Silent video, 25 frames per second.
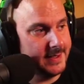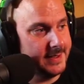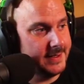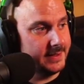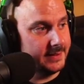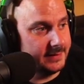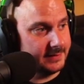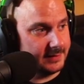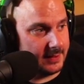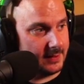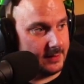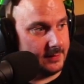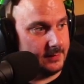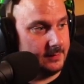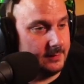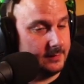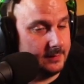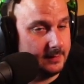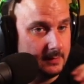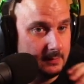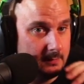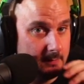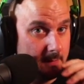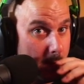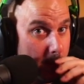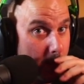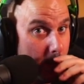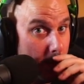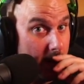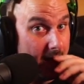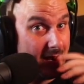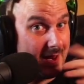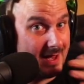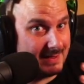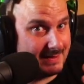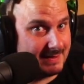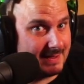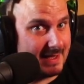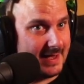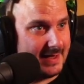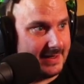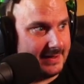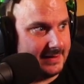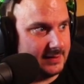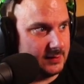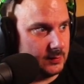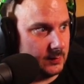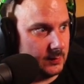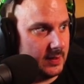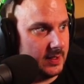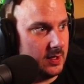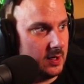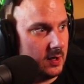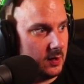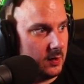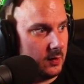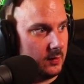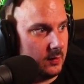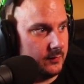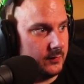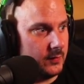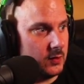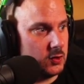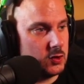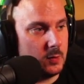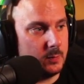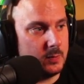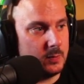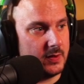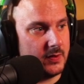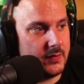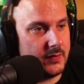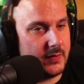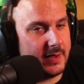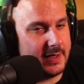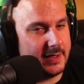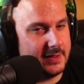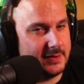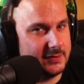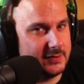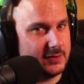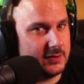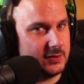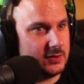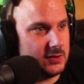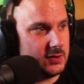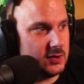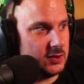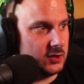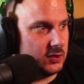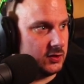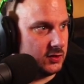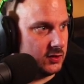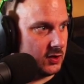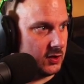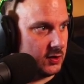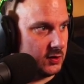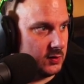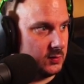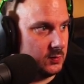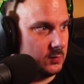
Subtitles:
So let's get into it of a couple of things that you can do,